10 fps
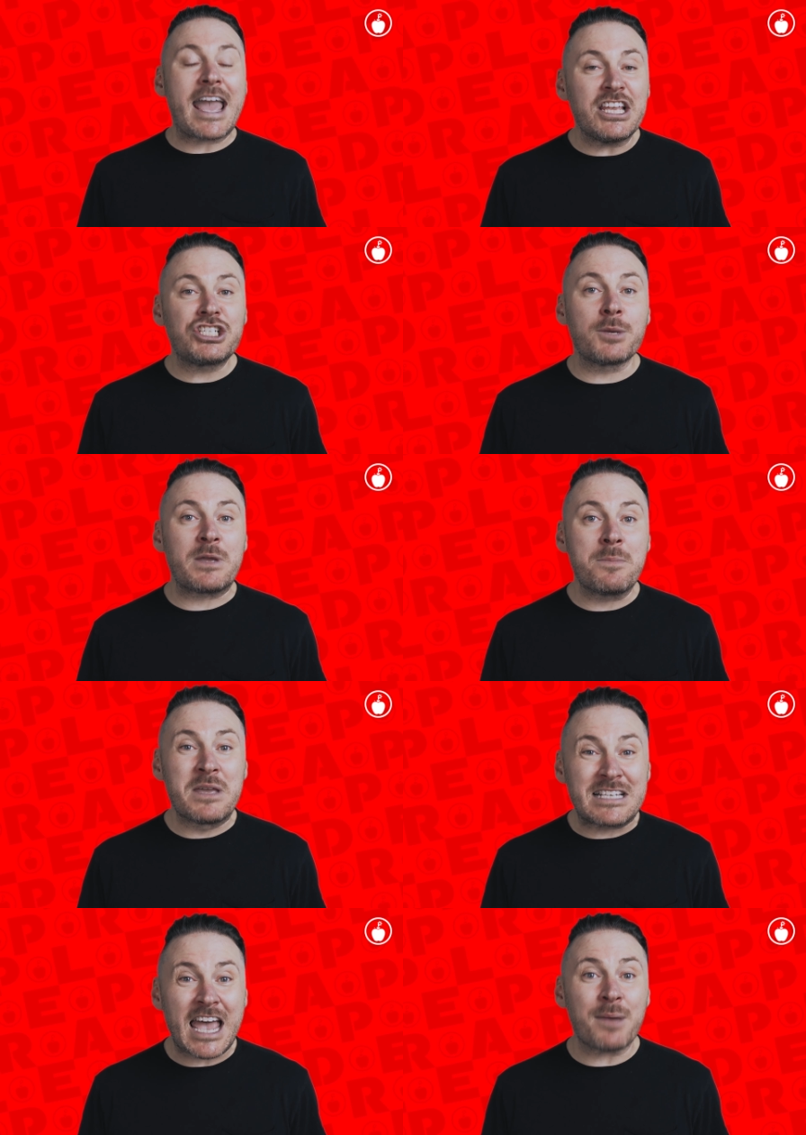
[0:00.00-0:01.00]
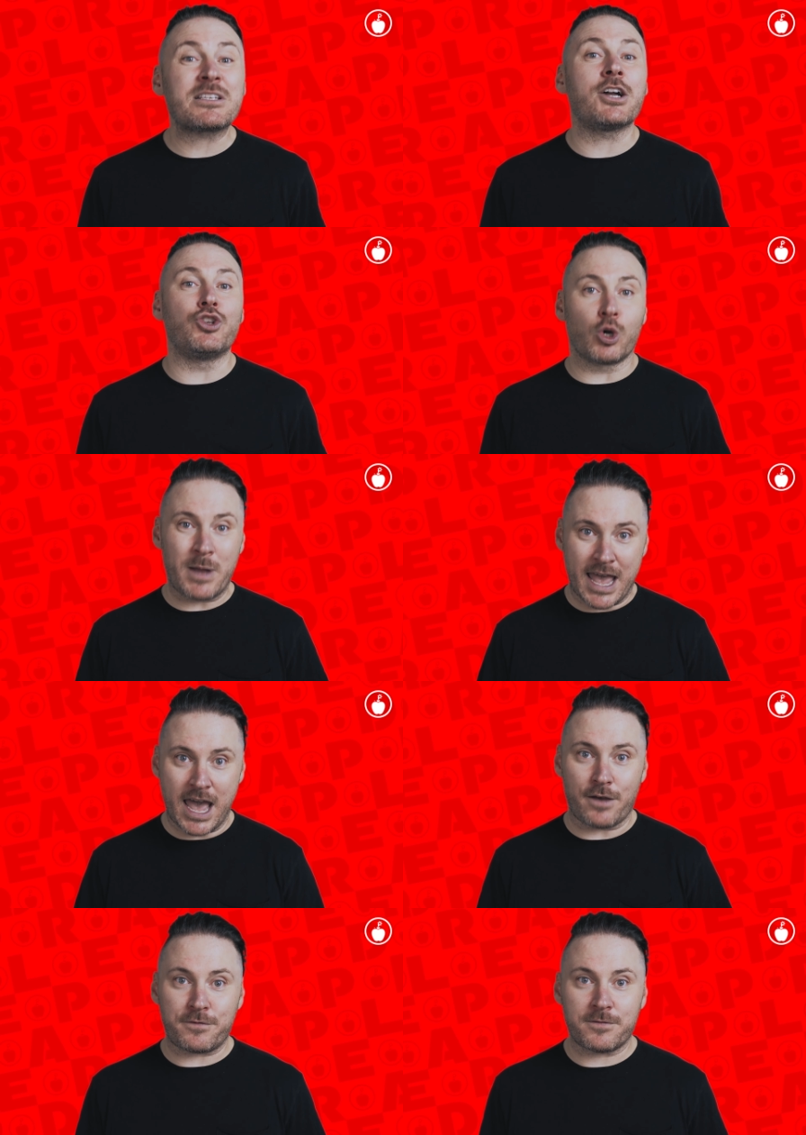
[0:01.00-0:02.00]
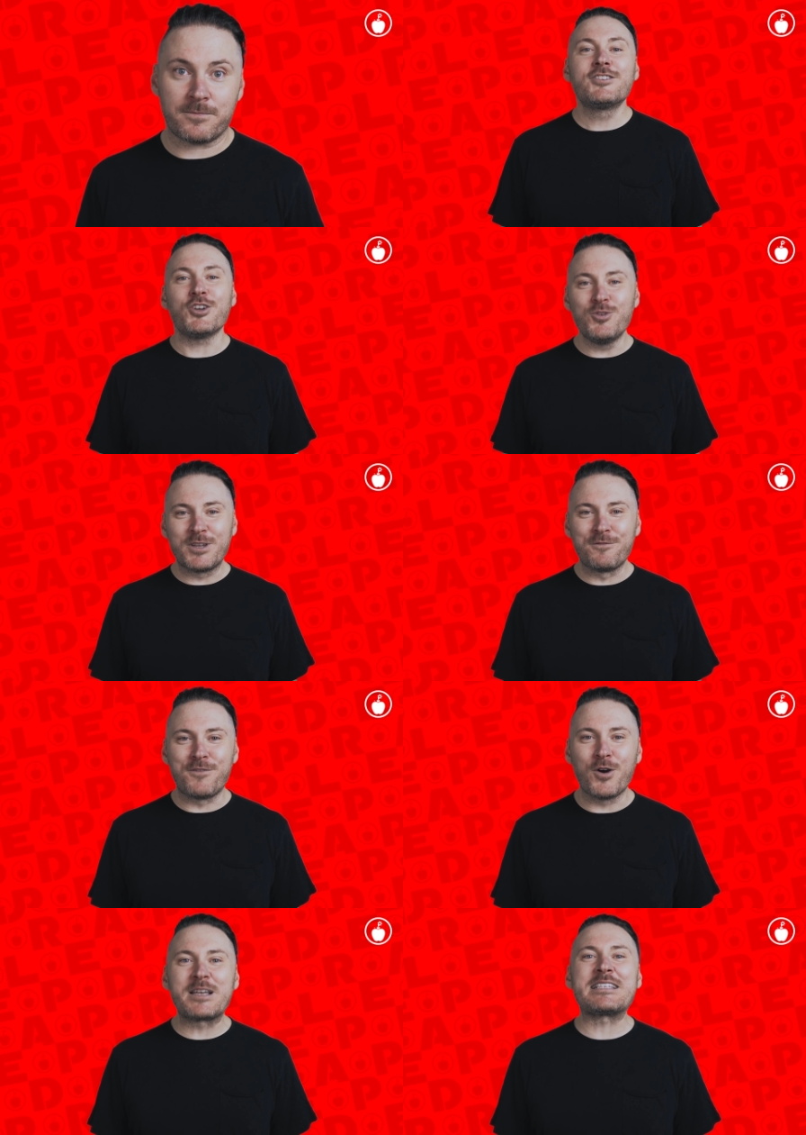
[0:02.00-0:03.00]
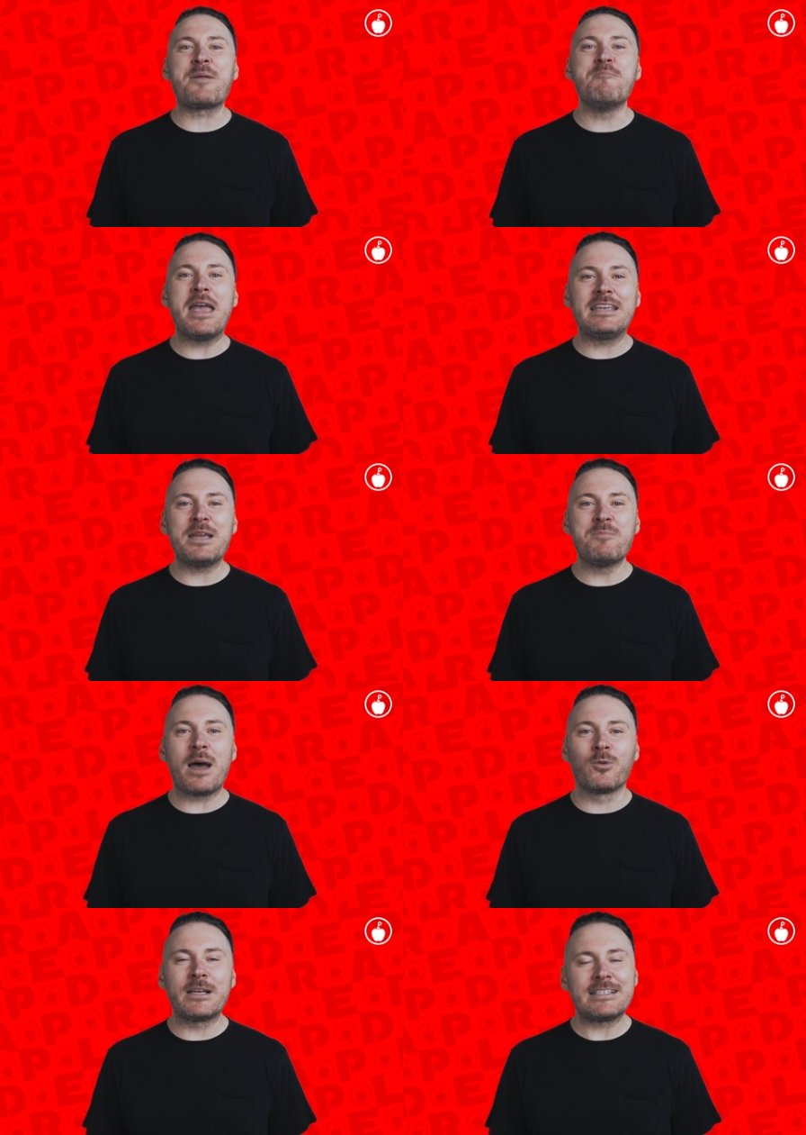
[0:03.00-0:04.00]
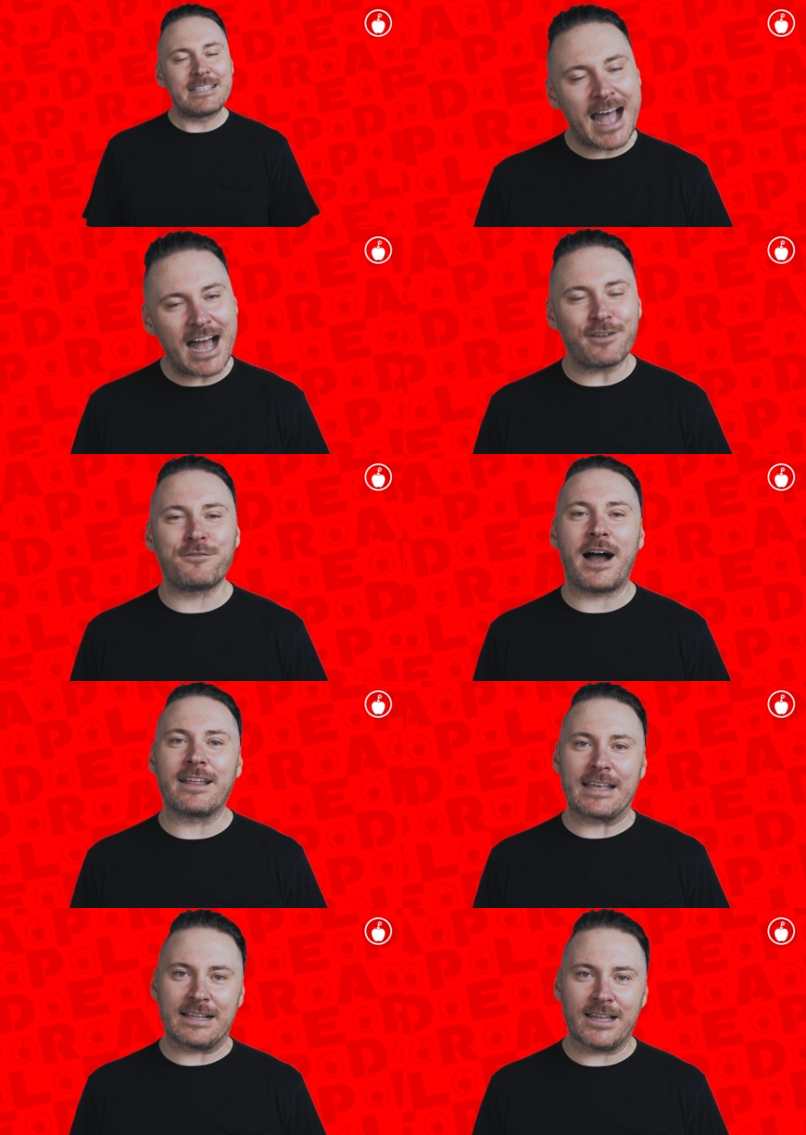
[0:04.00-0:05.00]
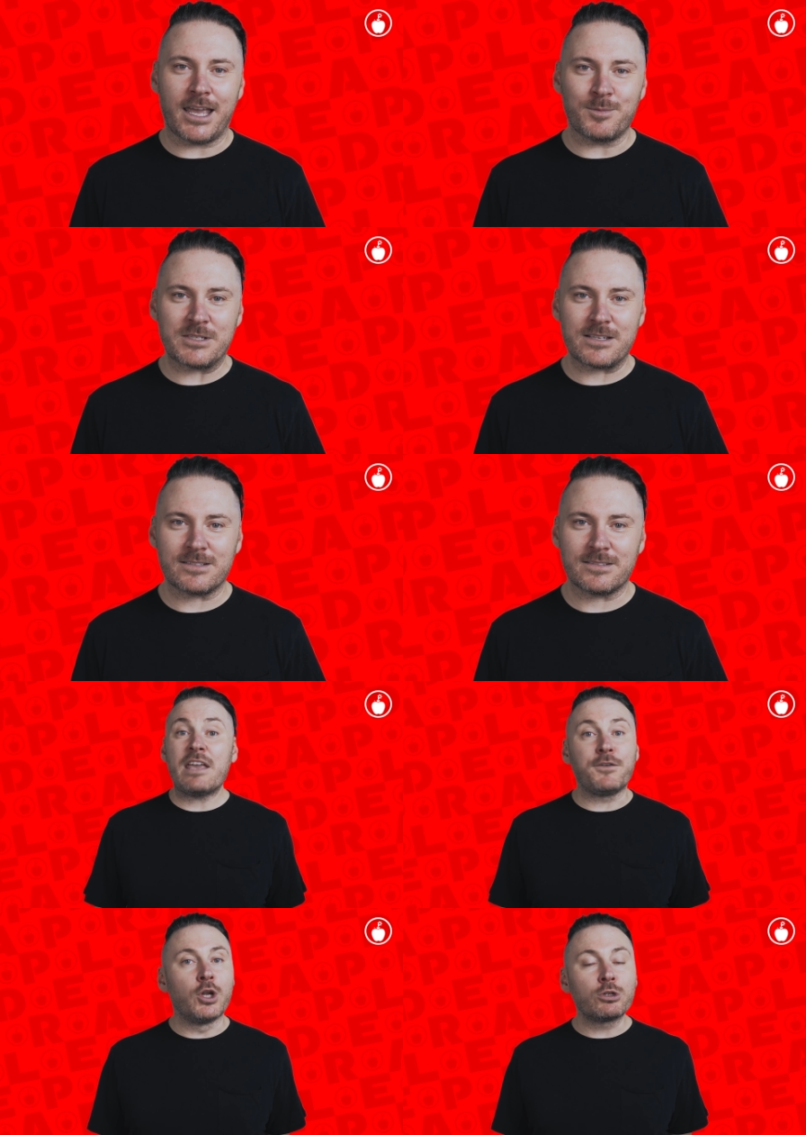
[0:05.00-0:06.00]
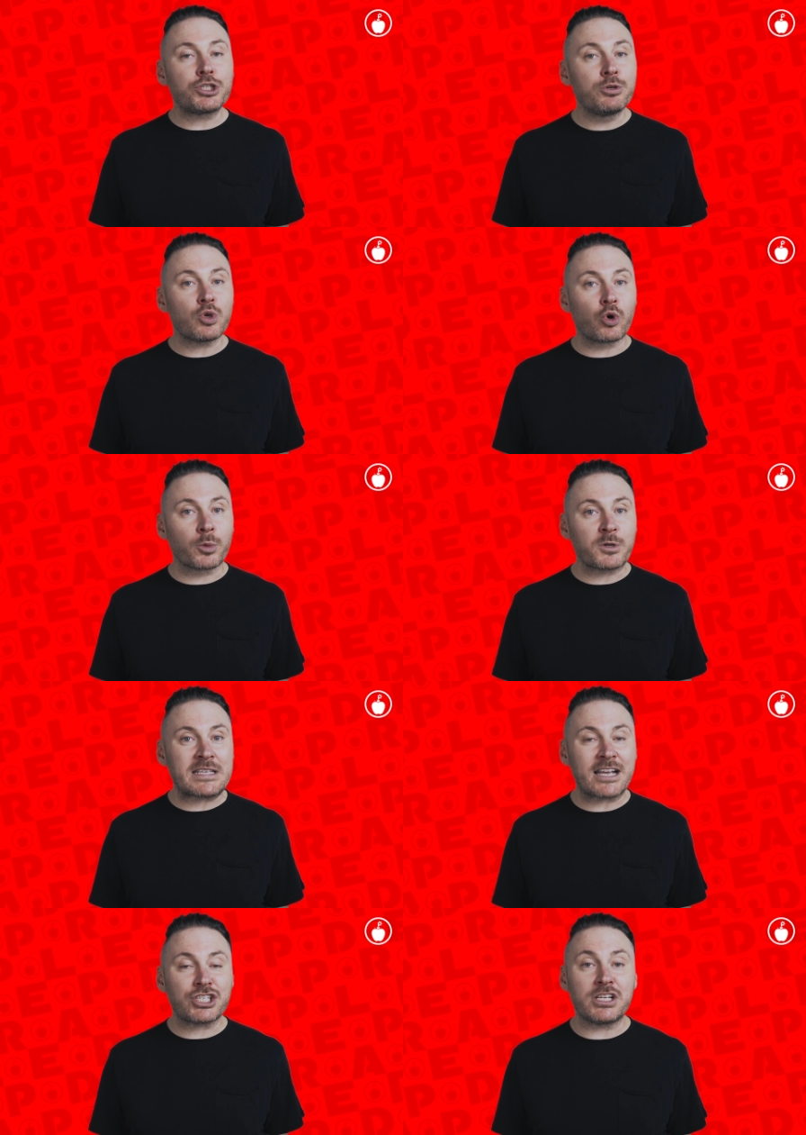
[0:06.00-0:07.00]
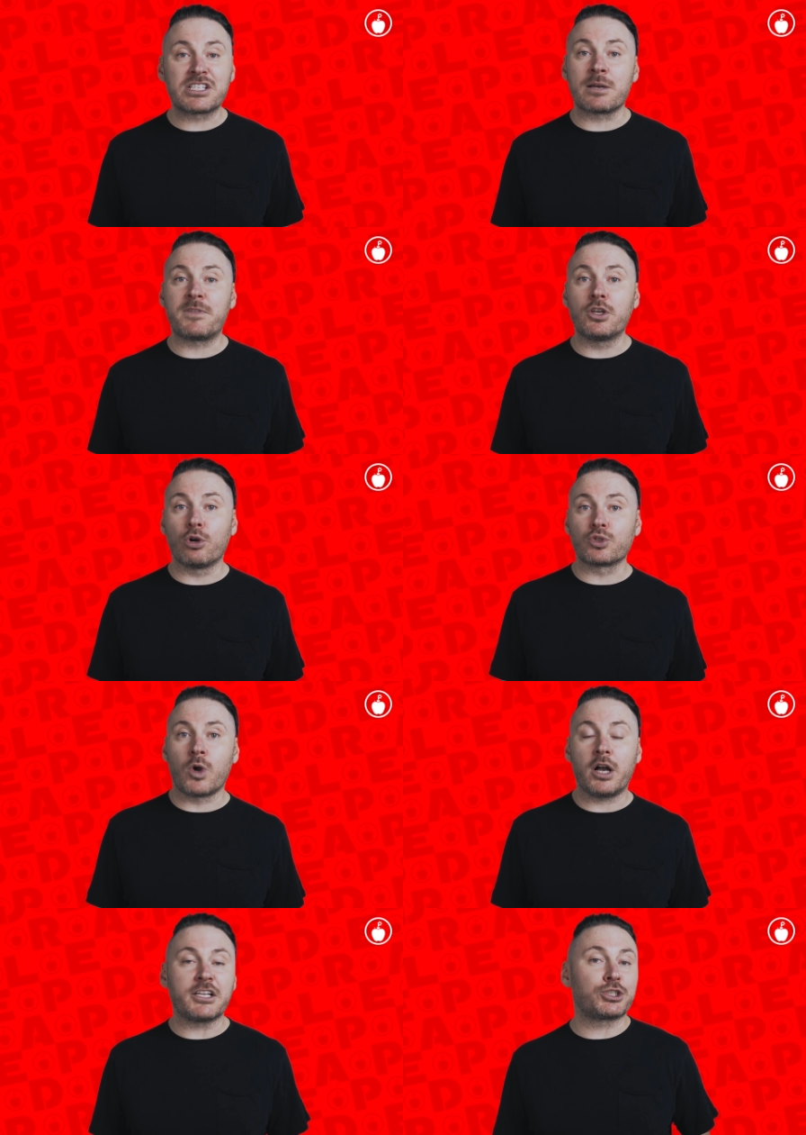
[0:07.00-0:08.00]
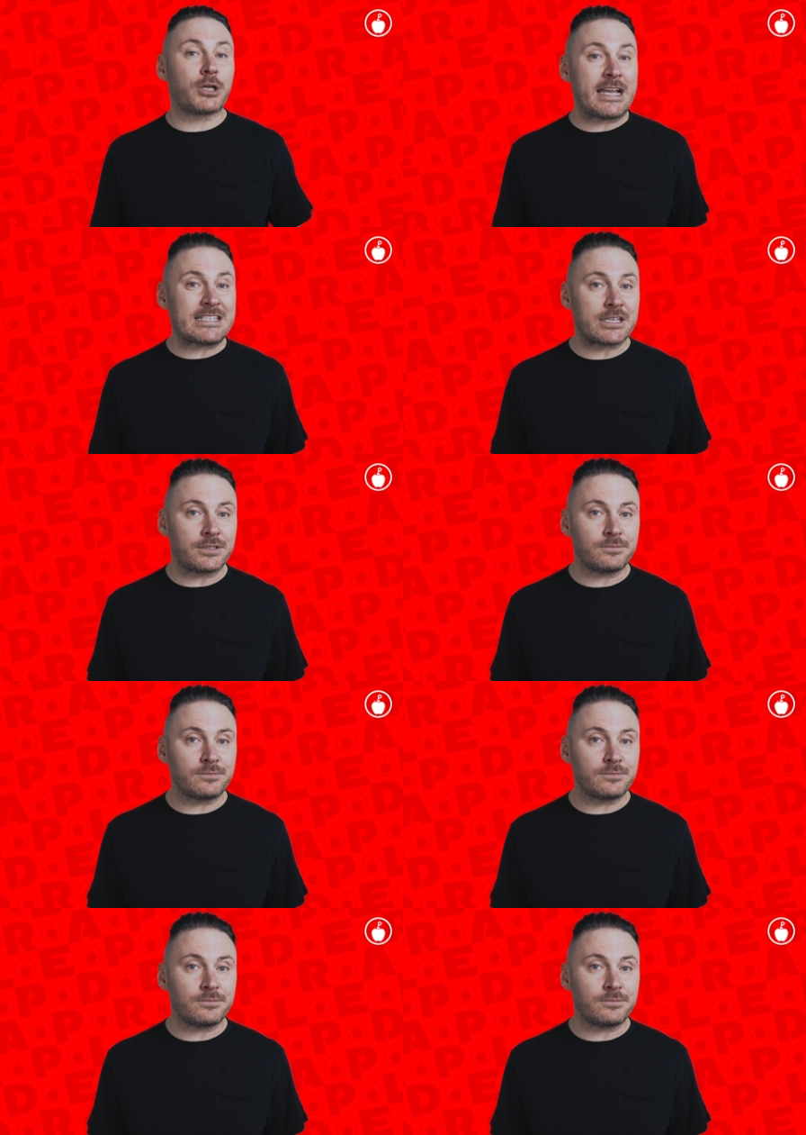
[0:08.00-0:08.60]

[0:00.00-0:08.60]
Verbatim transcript: any shipping mishaps on your behalf, so you can focus on making memories, not filing claims. If you don't choose order protection and something goes wrong in transit,